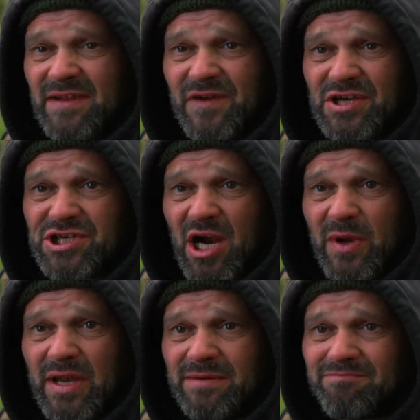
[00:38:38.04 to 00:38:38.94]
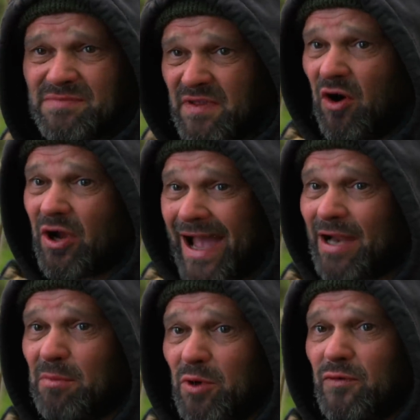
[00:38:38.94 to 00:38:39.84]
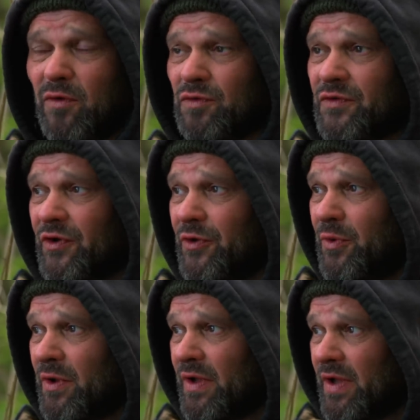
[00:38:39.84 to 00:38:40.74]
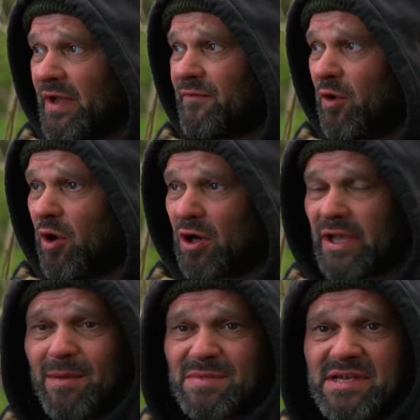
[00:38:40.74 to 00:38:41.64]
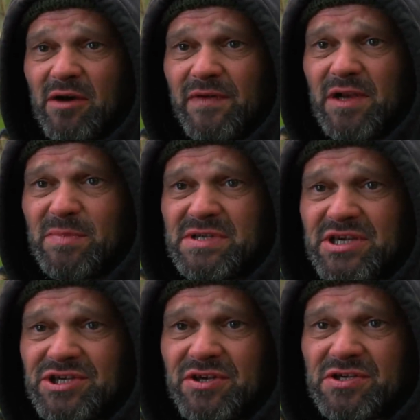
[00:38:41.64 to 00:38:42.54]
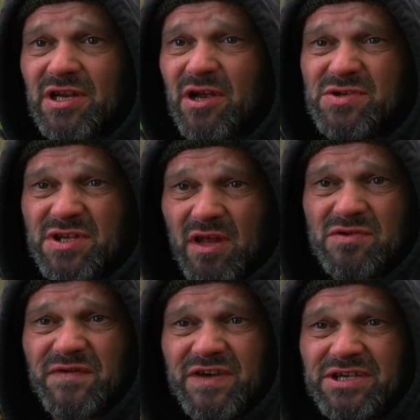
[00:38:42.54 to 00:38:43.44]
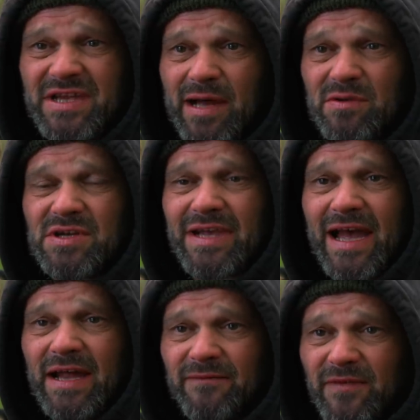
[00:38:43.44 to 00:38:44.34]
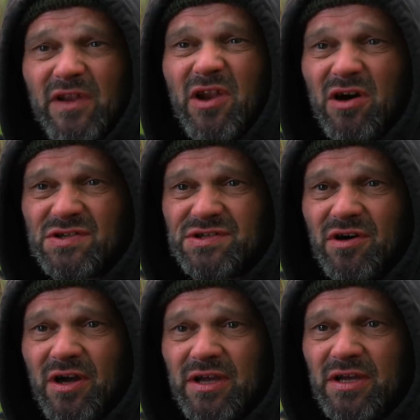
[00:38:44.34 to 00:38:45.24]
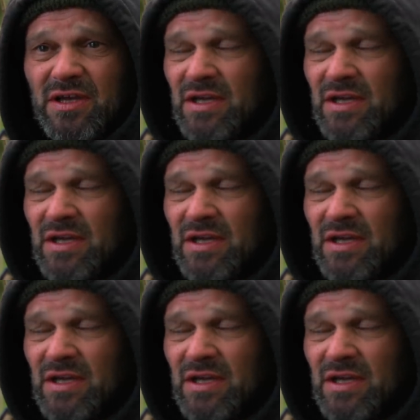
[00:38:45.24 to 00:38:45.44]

anything showing that I can move on to. If not, I'll get myself in a position as close to those fish now as I can for the last night